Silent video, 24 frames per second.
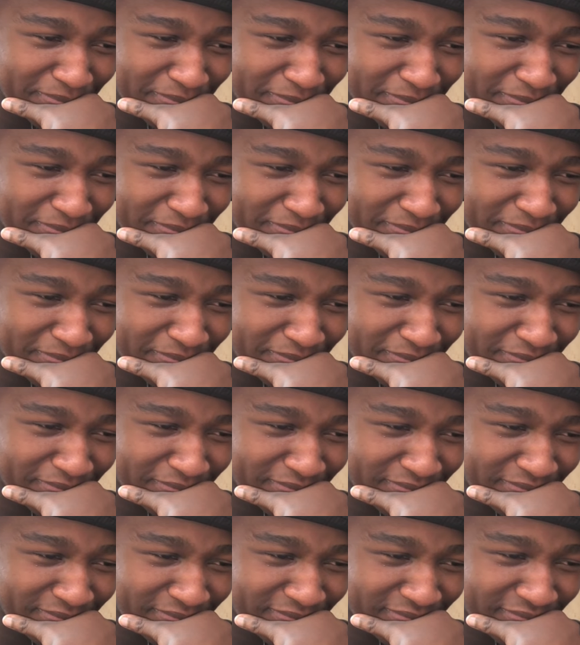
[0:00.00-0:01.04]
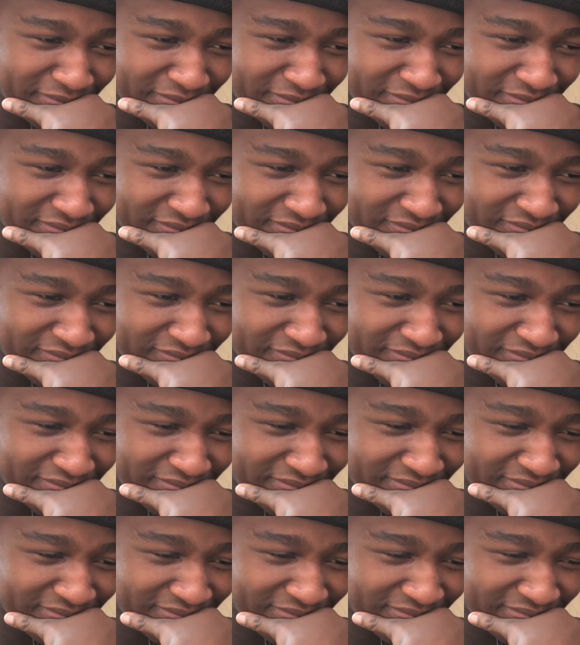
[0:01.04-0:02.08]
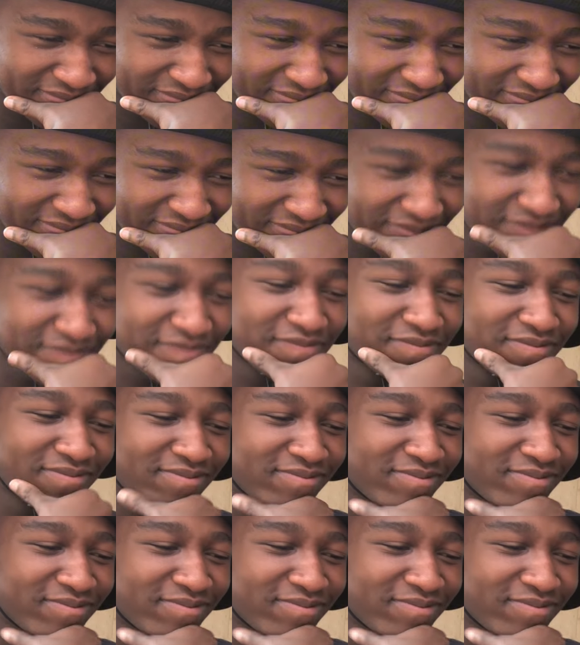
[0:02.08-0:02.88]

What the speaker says: (silent)